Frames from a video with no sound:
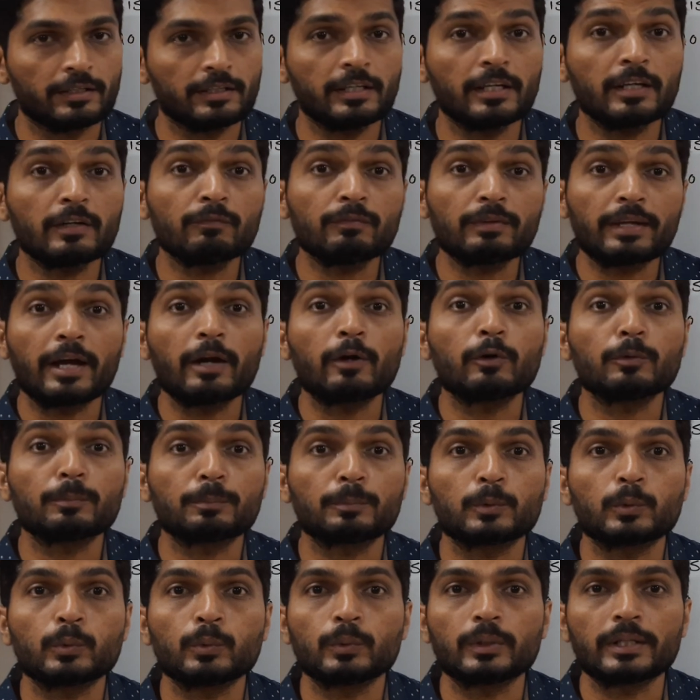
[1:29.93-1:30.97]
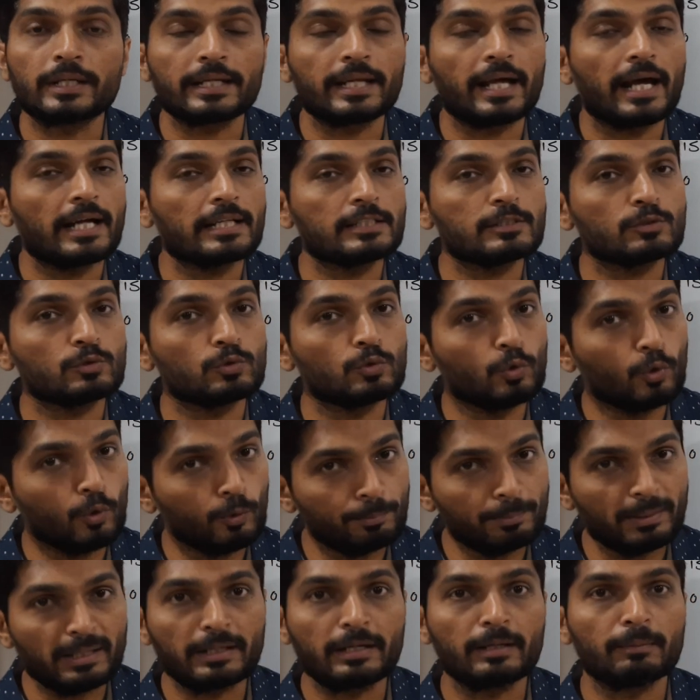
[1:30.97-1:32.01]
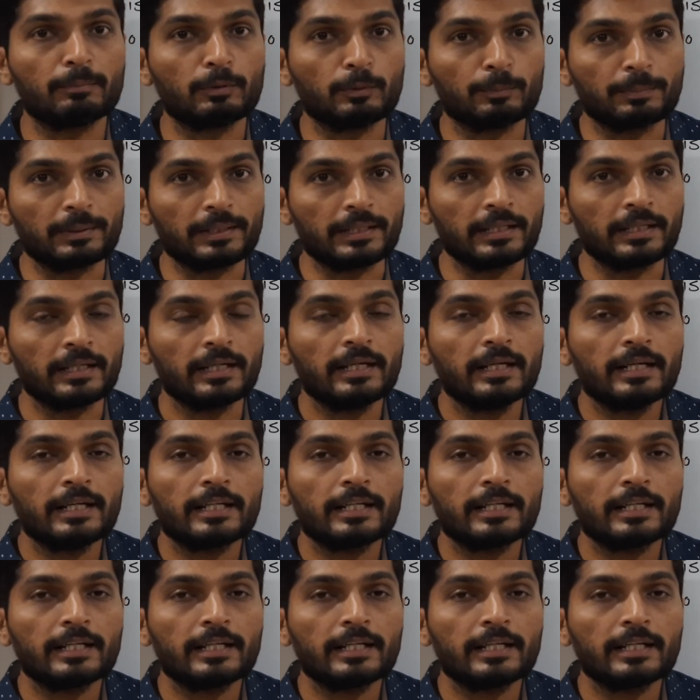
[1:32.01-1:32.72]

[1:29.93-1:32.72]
Here we have to prove it has no BWP.